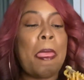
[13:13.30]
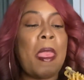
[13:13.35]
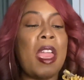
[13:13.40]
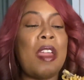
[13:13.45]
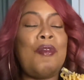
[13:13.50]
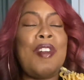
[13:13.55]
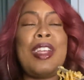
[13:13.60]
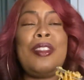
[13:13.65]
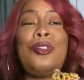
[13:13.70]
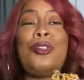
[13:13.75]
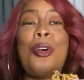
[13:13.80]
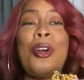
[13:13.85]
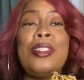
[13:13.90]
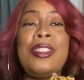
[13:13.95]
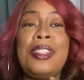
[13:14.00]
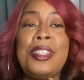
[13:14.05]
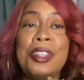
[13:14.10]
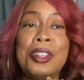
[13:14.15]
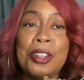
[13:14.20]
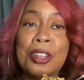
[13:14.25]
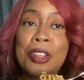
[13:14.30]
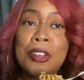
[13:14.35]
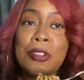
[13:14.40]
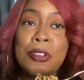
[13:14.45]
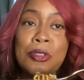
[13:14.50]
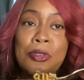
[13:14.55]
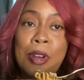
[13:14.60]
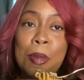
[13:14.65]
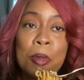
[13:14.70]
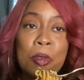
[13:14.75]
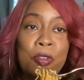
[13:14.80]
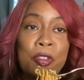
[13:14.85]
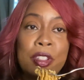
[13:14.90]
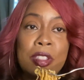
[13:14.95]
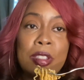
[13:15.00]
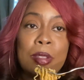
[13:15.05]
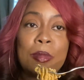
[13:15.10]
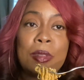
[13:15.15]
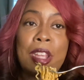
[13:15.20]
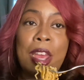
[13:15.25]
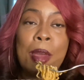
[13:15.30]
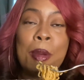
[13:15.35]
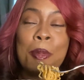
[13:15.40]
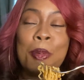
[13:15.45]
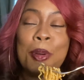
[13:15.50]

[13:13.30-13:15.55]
if I start seeing Nicole, I'm gonna feel some type.